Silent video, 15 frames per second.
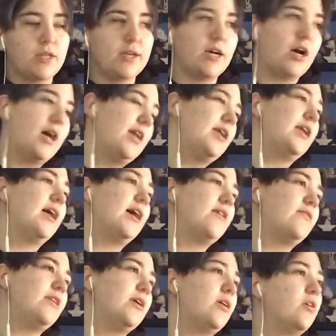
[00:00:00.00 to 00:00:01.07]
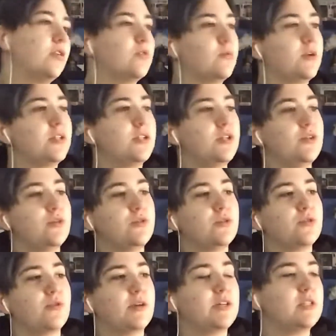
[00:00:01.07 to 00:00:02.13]
I didn't have any college work to do,
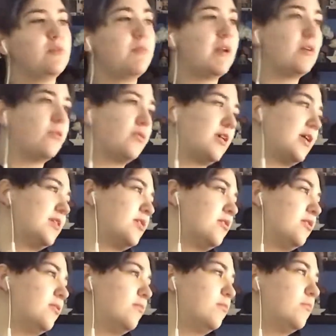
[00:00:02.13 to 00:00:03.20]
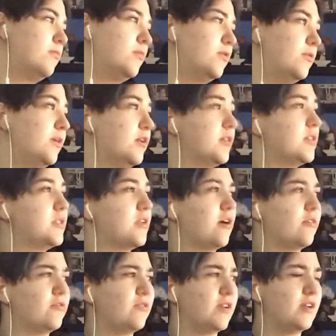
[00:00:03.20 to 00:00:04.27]
so I could spend all that time doing other
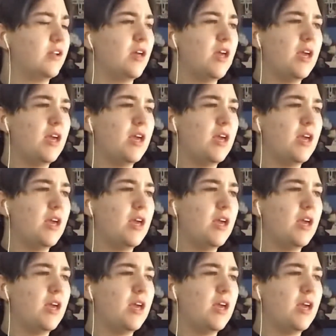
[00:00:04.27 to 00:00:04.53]
stuff, and